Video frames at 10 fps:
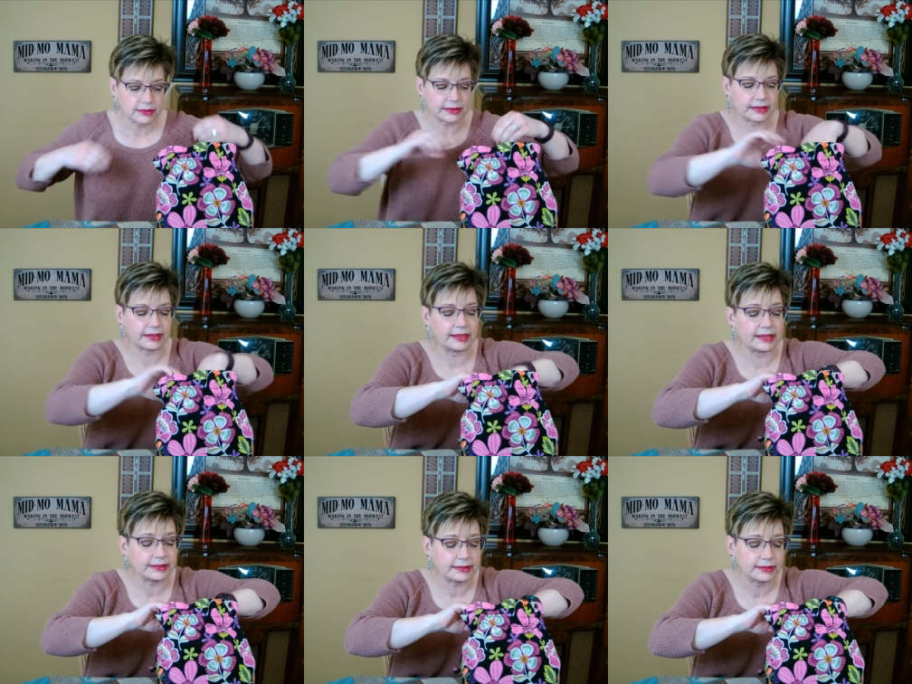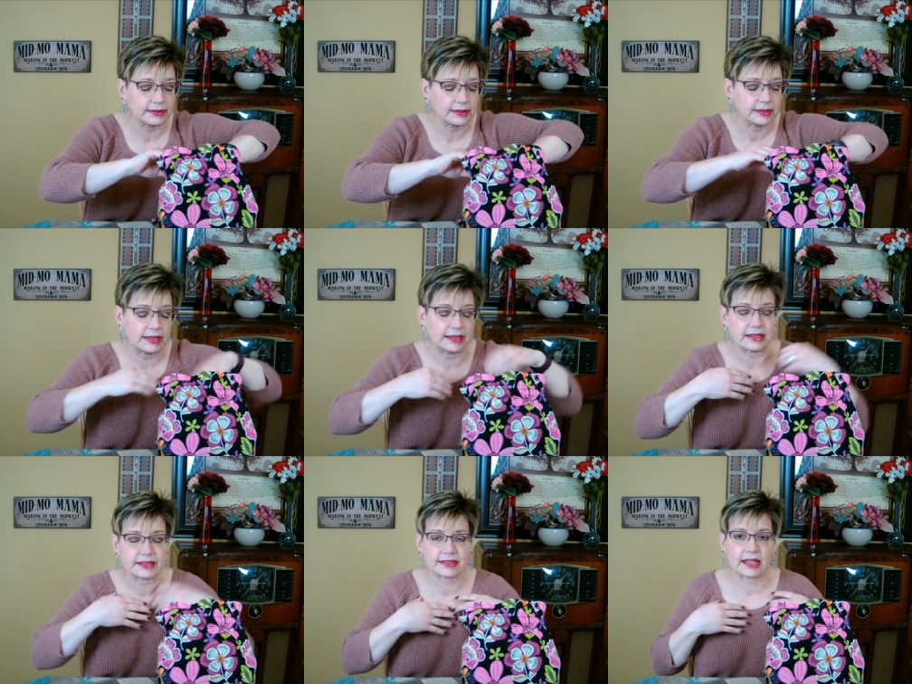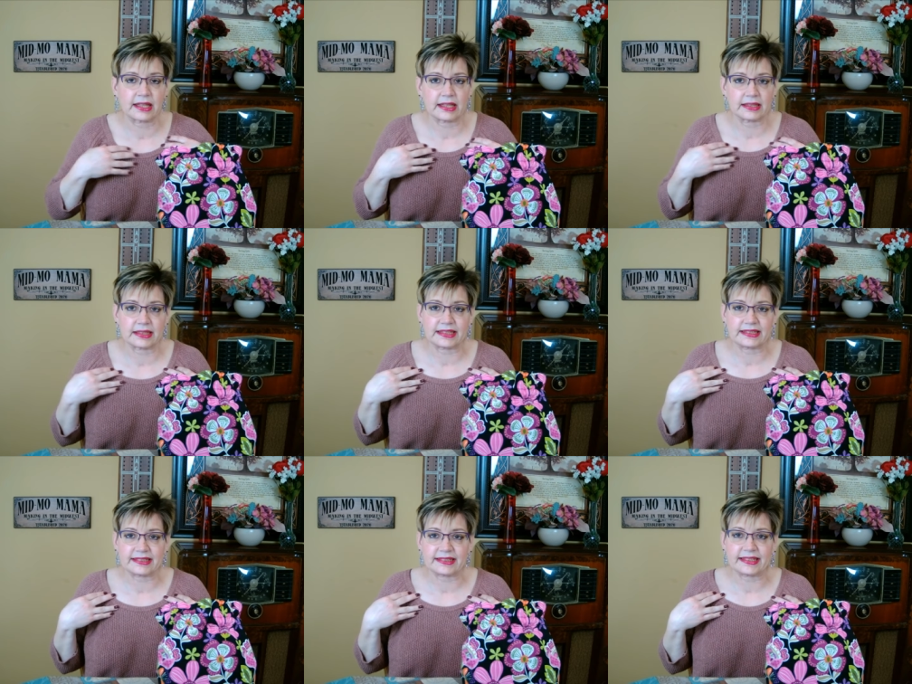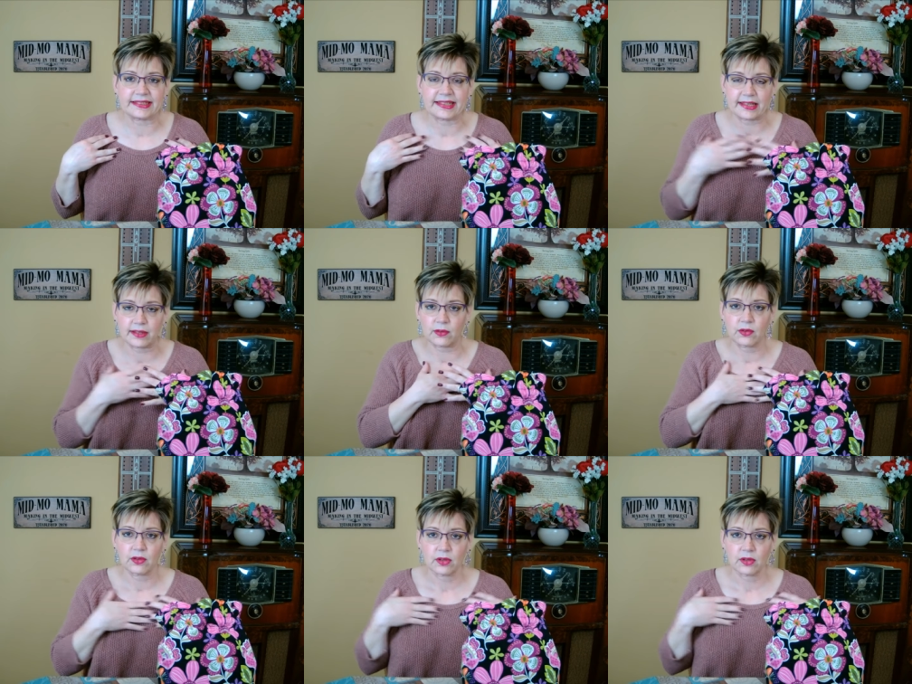knit, and it's got a lace detail